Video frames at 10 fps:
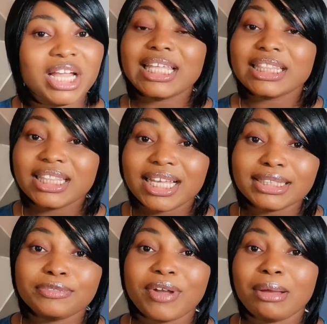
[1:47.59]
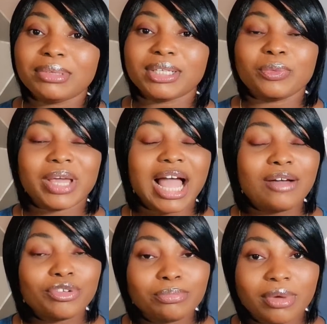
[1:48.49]
In this family, we
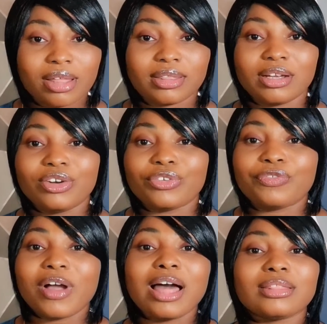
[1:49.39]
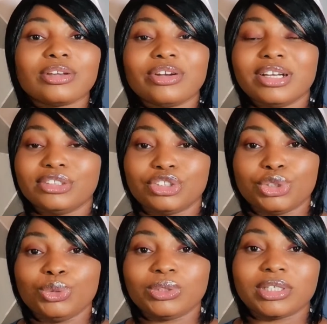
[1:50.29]
have a mother, a father, and
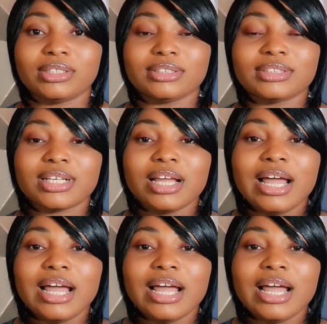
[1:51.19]
two sons.